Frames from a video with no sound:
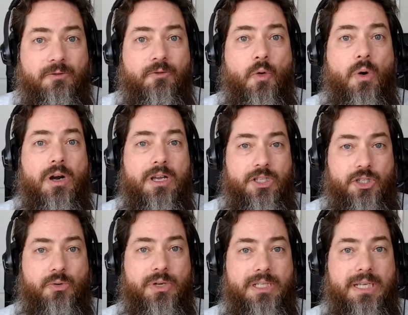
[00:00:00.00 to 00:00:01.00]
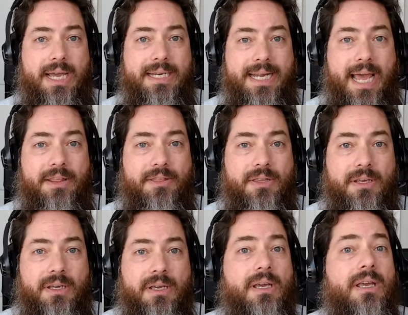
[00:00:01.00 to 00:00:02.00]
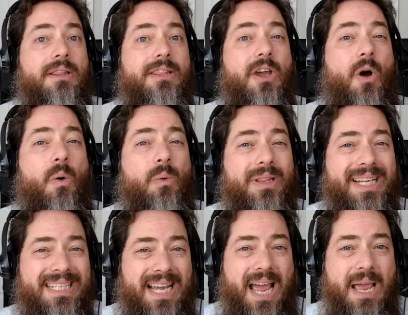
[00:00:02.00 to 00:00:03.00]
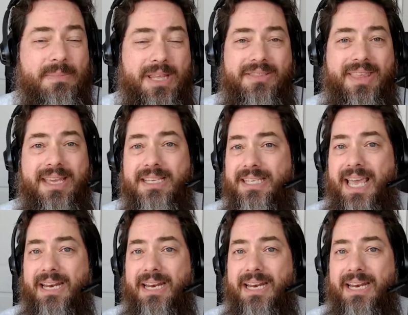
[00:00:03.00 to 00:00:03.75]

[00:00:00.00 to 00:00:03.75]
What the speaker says: for a suicide death. The only time that things